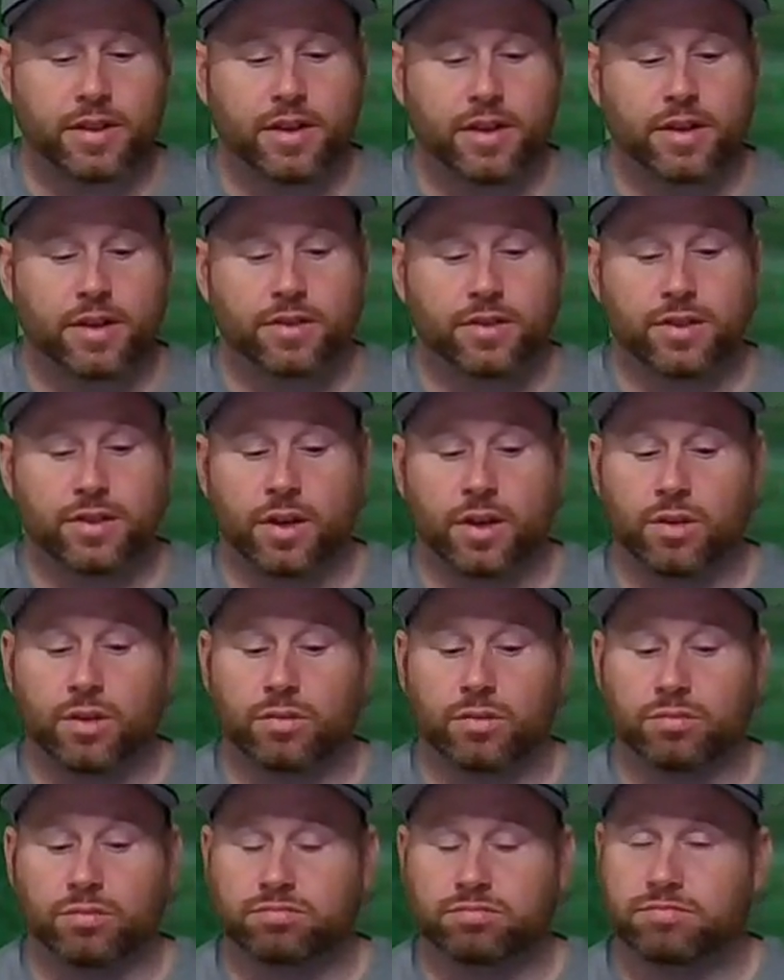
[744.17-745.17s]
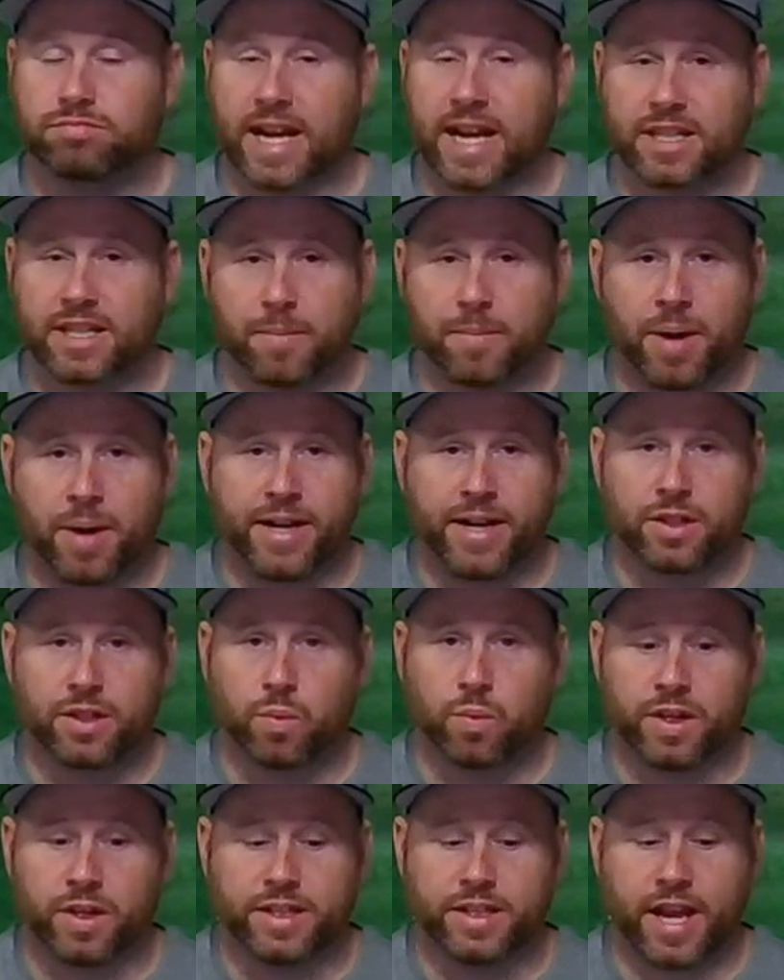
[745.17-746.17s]
So that's at minus
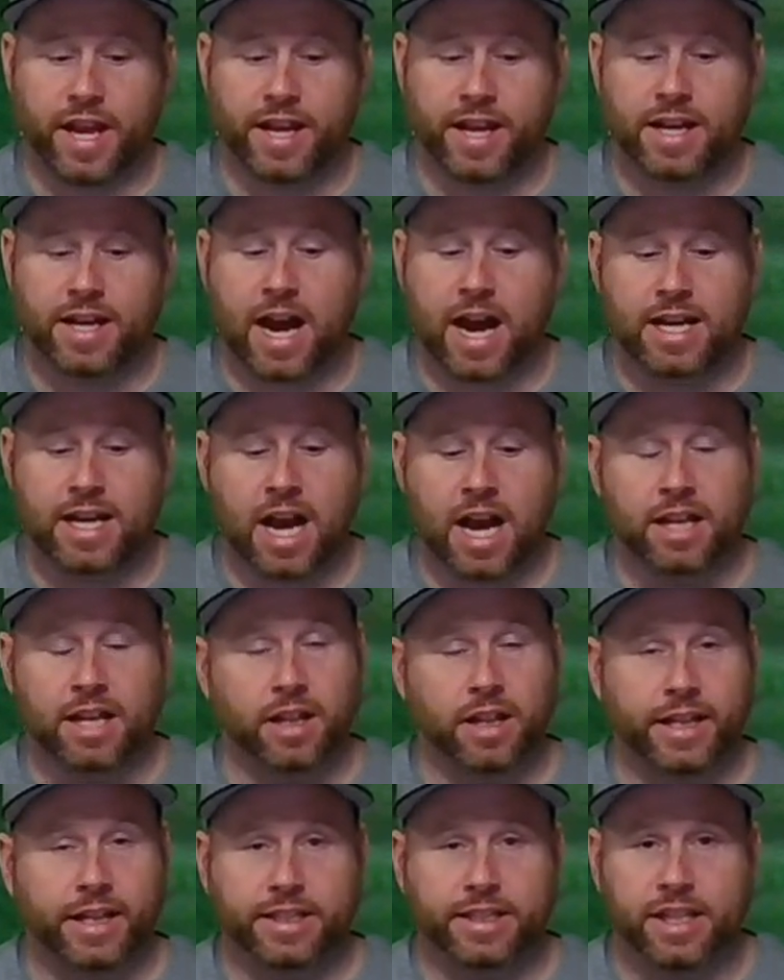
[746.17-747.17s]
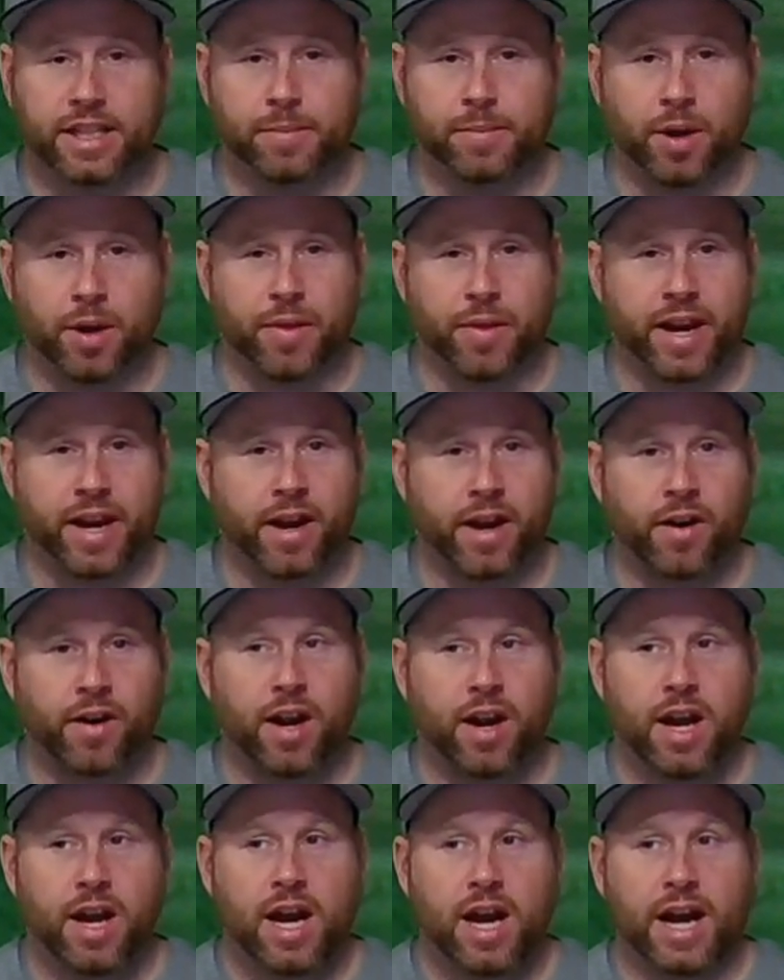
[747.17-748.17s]
110. I like Debo there.
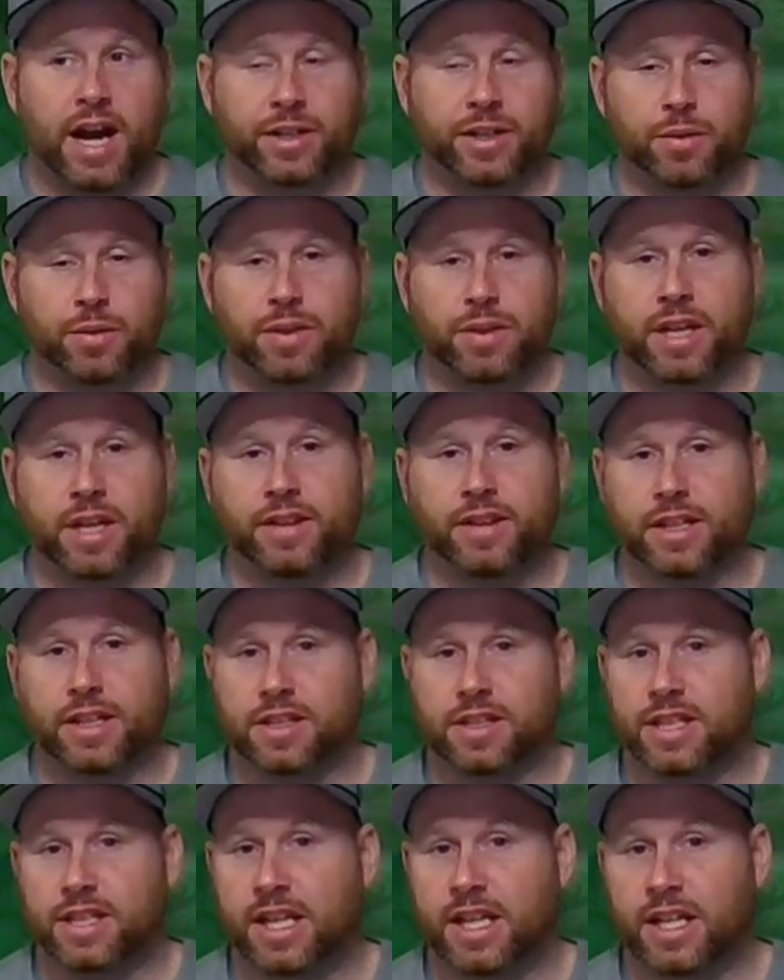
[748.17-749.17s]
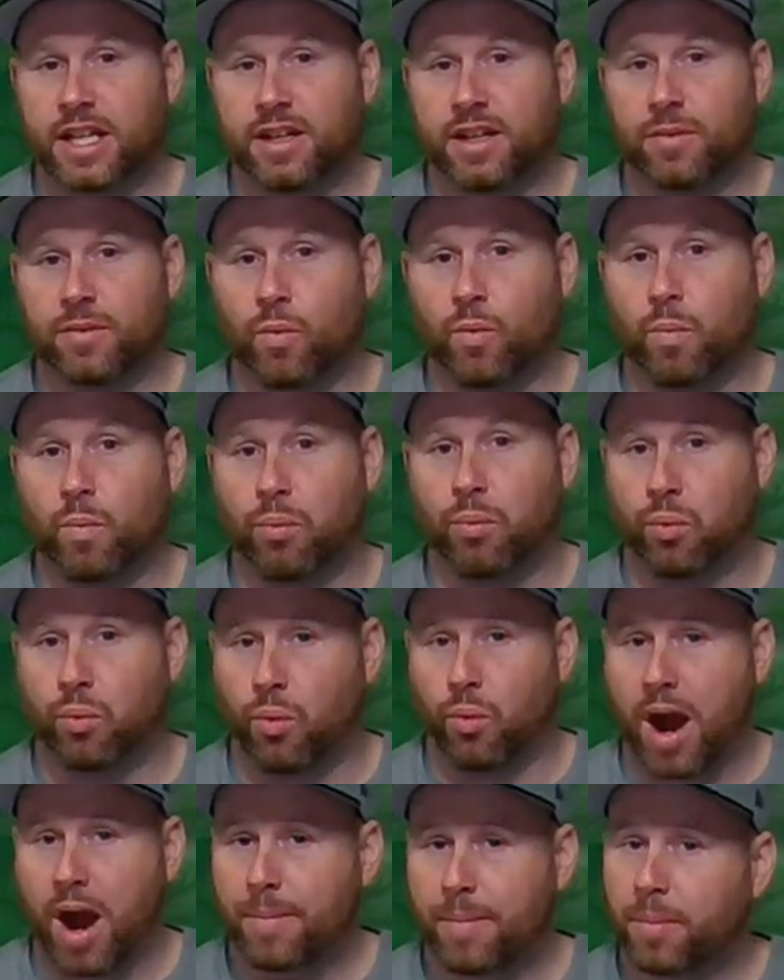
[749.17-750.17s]
I do think that Snead
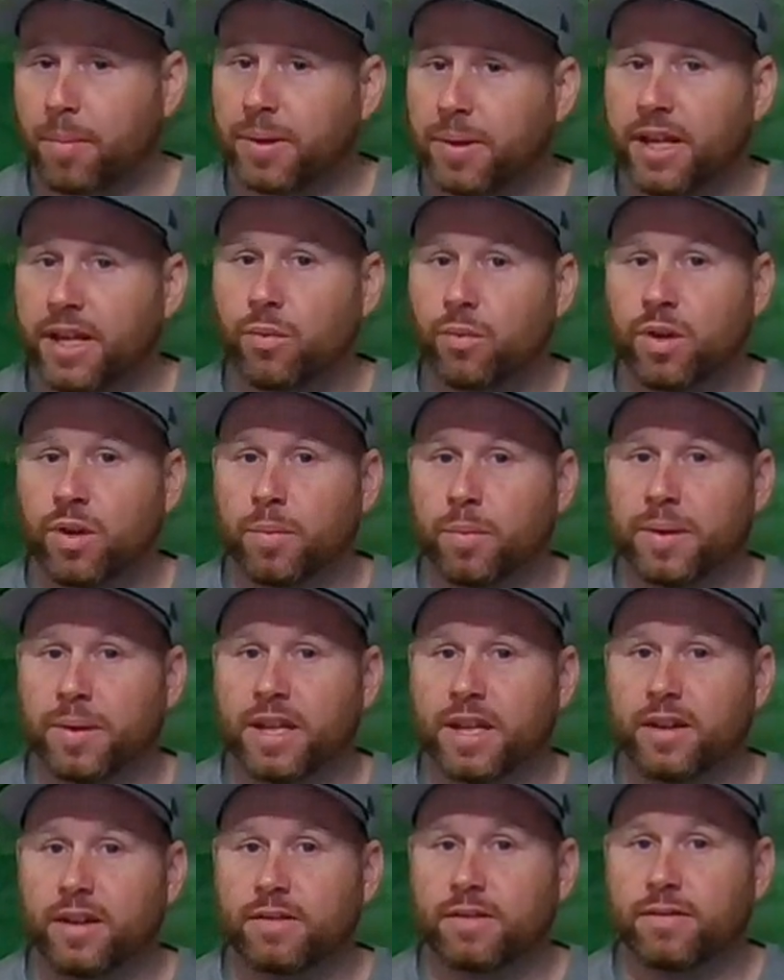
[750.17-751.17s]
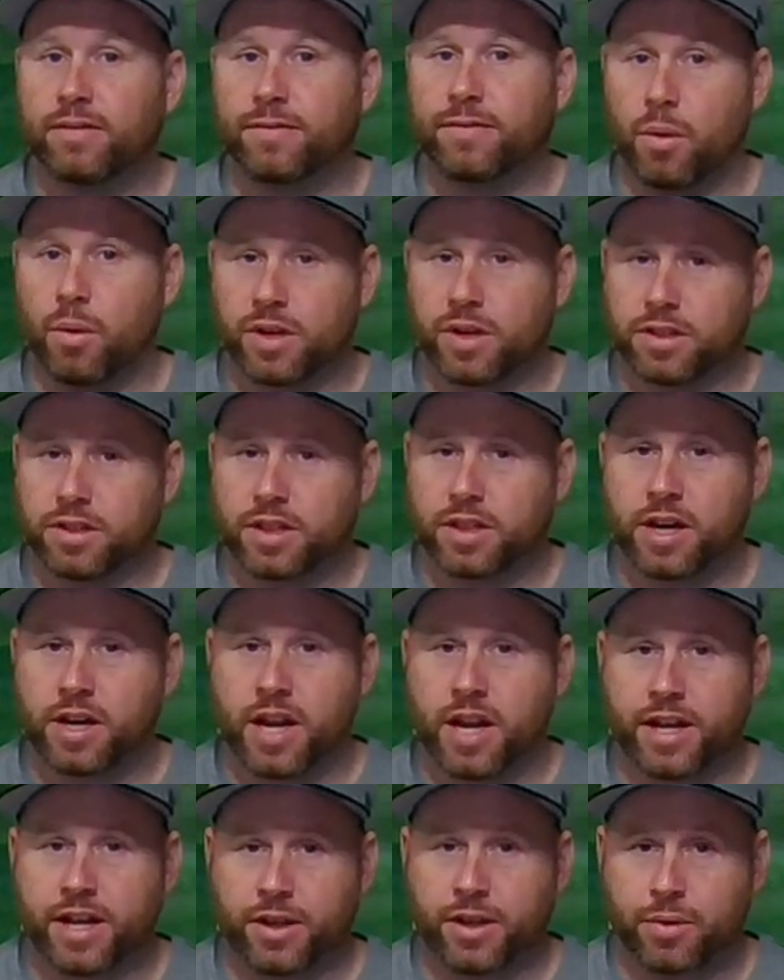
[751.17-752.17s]
probably will be focused on
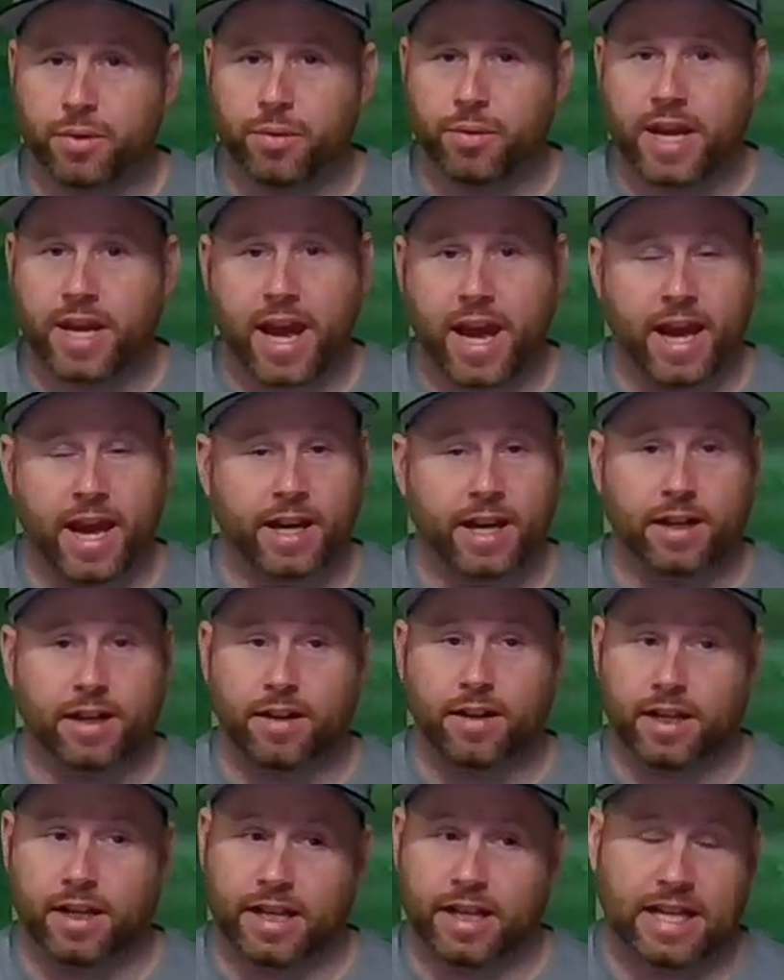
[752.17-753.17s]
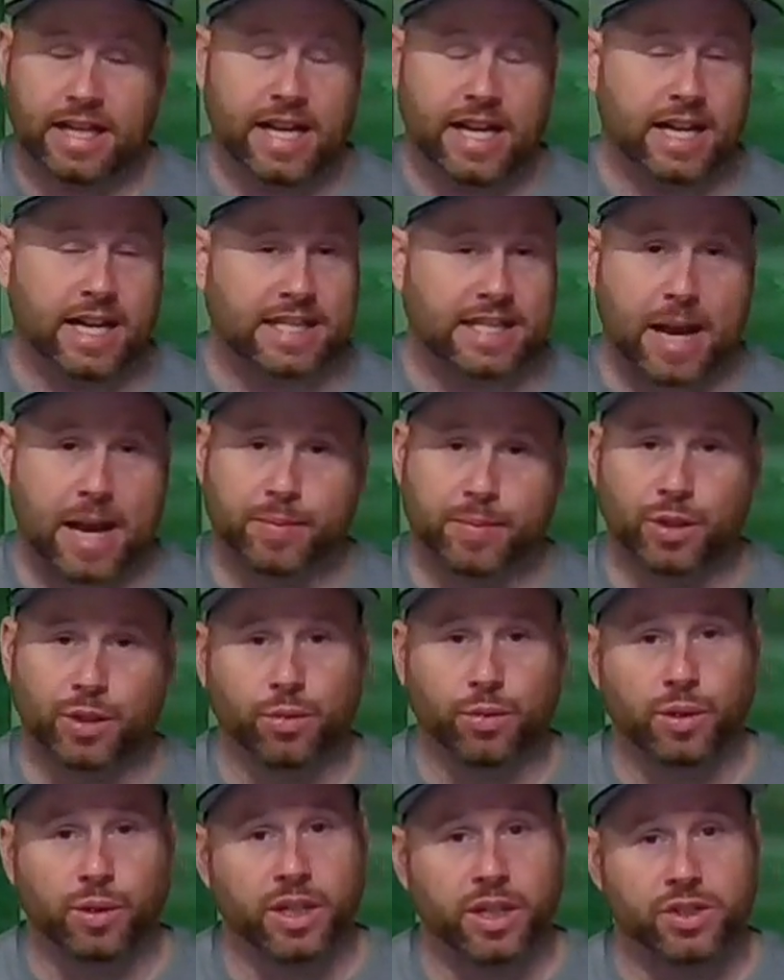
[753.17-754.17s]
Ayuk, and he has
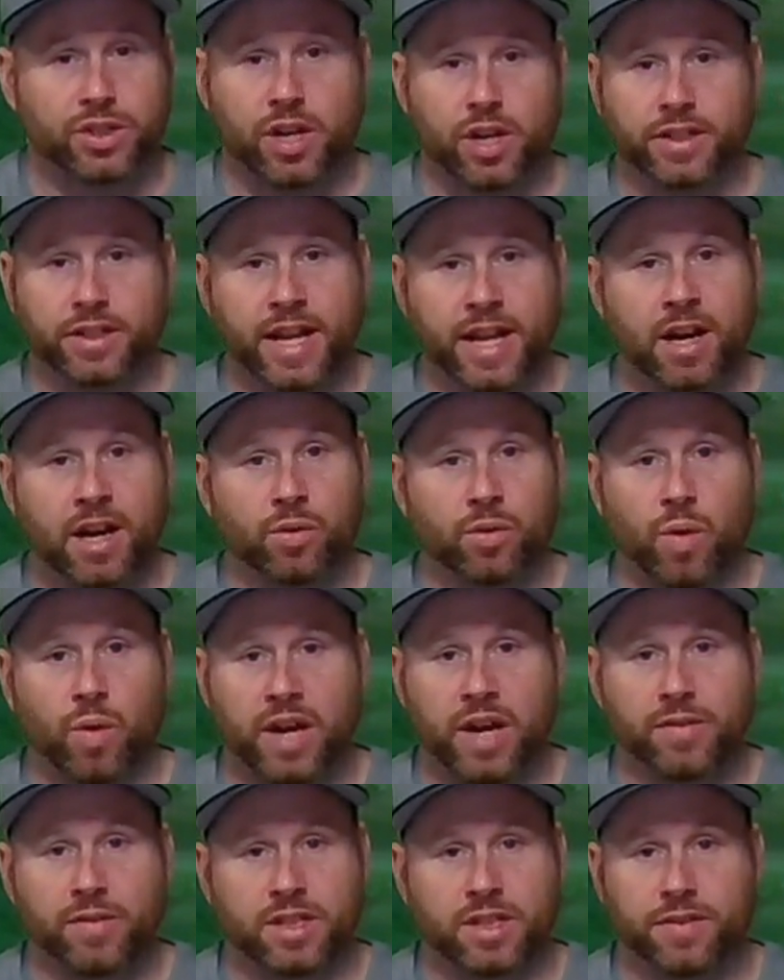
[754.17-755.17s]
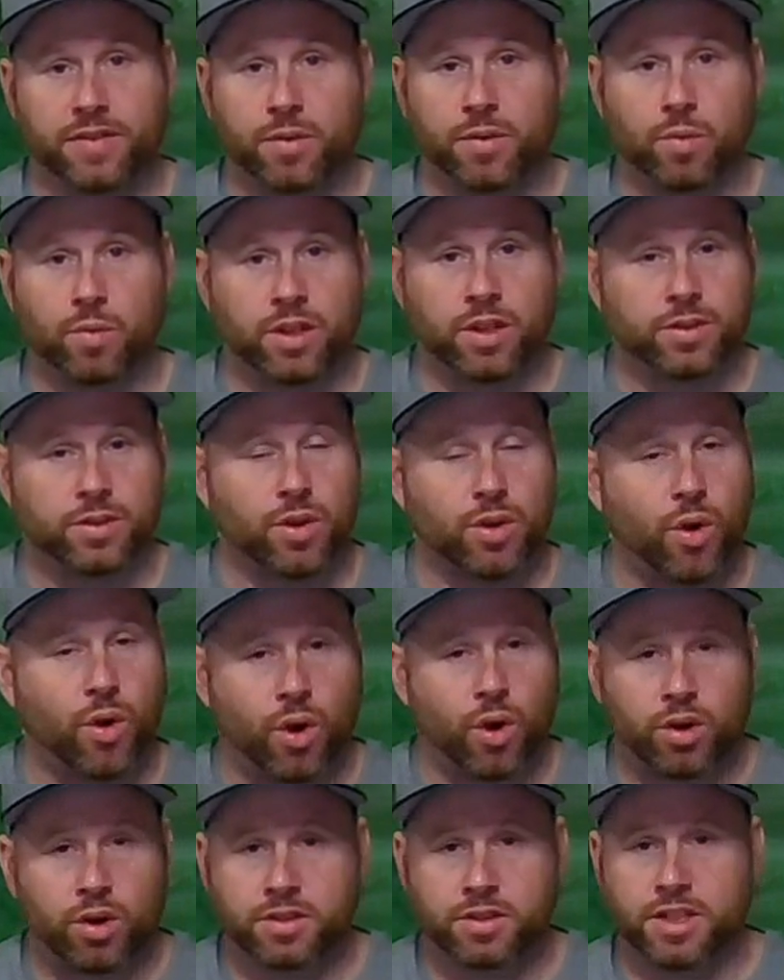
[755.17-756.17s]
absolutely shut down wide receiver ones
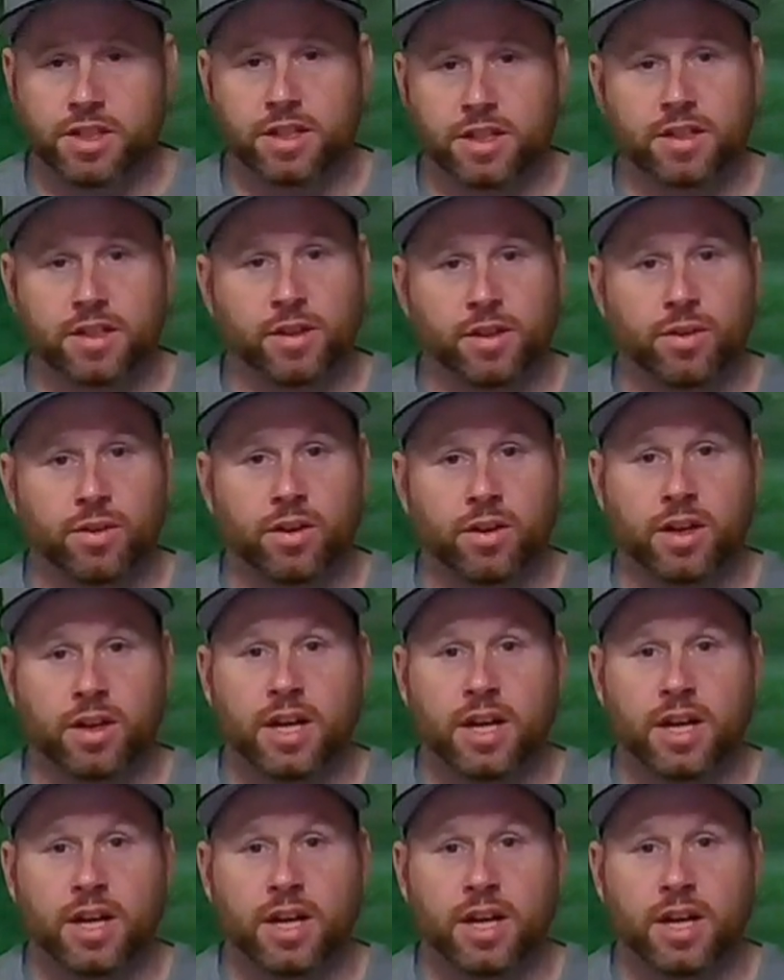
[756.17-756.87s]
all season long.